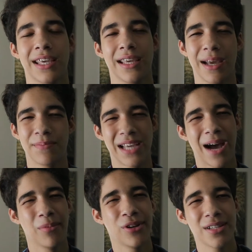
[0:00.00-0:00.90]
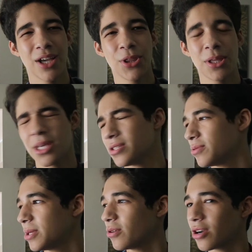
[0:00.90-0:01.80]
Camp Dabblers, I think that's
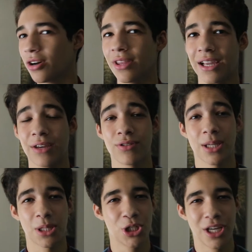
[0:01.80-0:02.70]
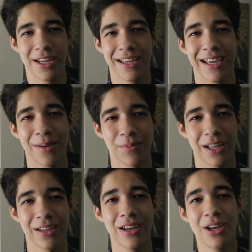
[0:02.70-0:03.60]
what they were called. Like, it was like the shitty camp,
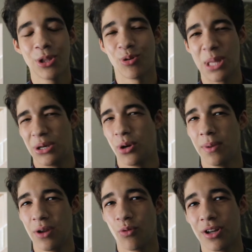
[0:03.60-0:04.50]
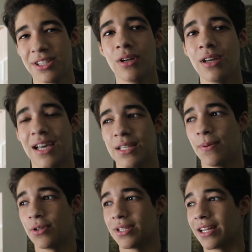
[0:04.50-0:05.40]
like the one that nobody wanted, as
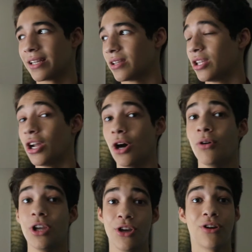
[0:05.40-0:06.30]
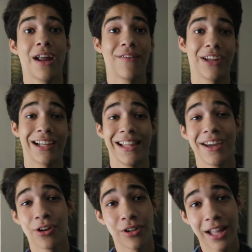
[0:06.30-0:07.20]
opposed to like, you know, you could have like
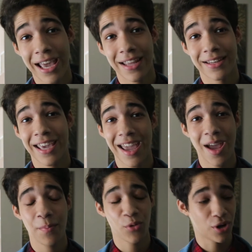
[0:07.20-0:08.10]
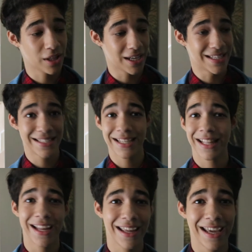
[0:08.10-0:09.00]
Legoland camp or like
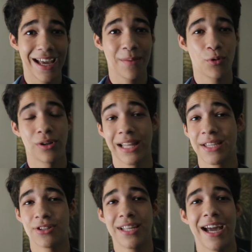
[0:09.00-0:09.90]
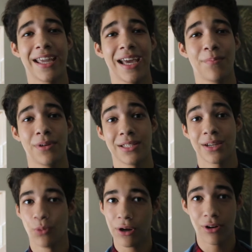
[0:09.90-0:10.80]
Disneyland camp or laser tag camp, but it's
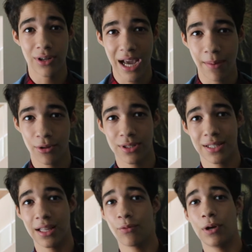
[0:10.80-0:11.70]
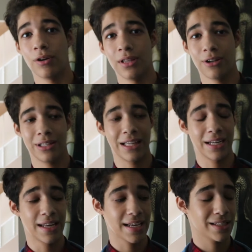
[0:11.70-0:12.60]
like we were in Dabblers, and like we were literally
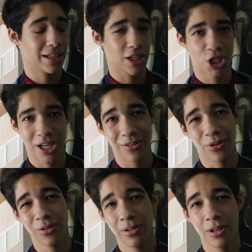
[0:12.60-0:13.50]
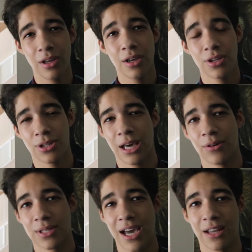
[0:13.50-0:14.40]
like next to like a shithole. So that
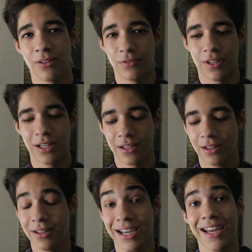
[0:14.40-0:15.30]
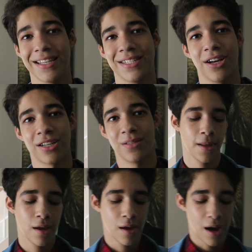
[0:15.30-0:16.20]
was kind of, that kind of sucked.
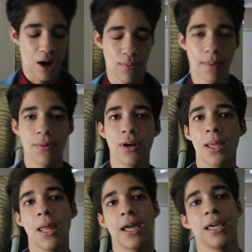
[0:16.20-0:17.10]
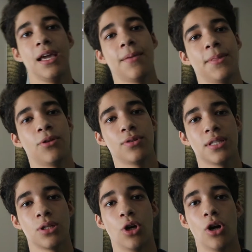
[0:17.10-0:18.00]
I remember in that camp there was
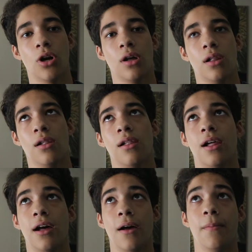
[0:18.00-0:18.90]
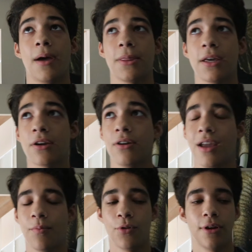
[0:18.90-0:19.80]
this girl, I think her
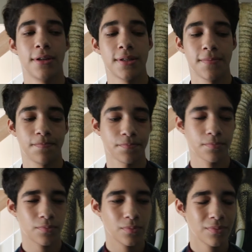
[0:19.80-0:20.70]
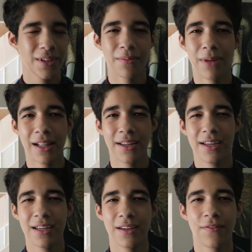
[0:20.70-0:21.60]
name was
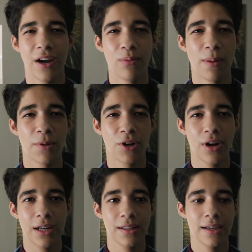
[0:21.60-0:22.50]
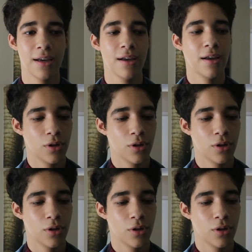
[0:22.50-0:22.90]
Melody, if I remember correctly.